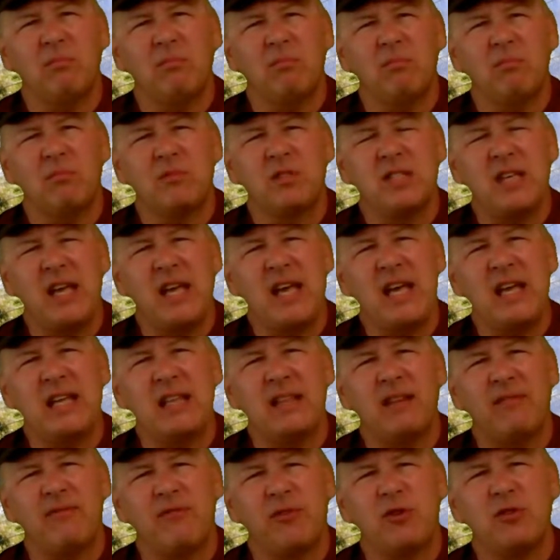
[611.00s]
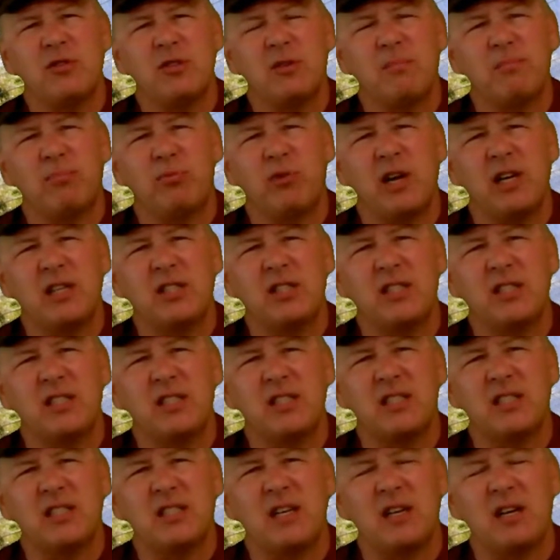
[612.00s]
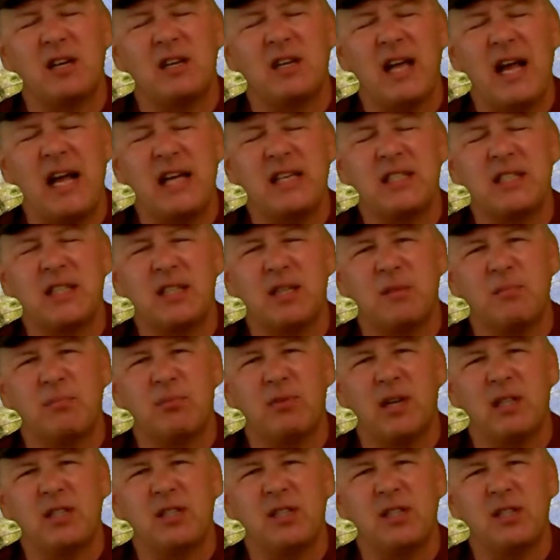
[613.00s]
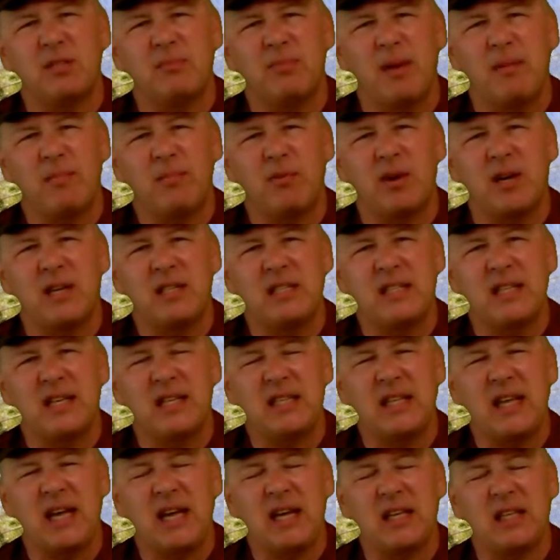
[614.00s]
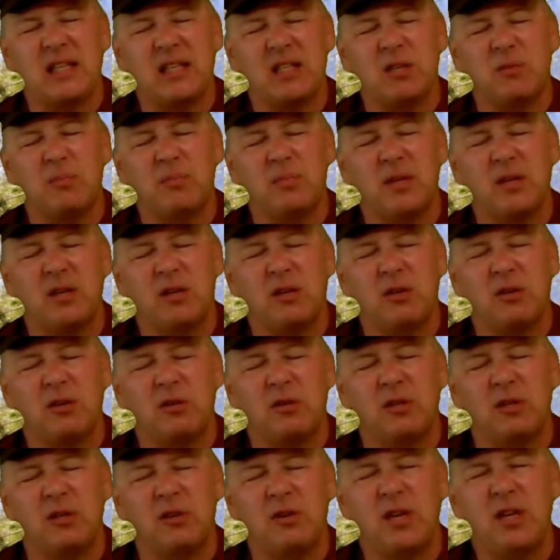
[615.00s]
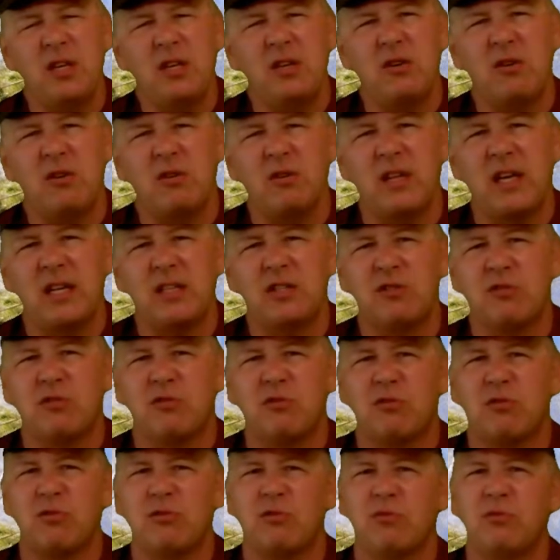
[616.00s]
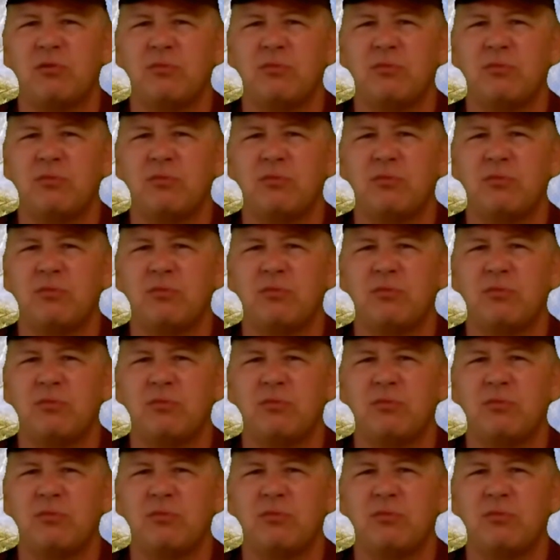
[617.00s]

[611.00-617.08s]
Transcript: saying, first impressions are lasting impressions. Remember I said that a little bit earlier, and you know that's true.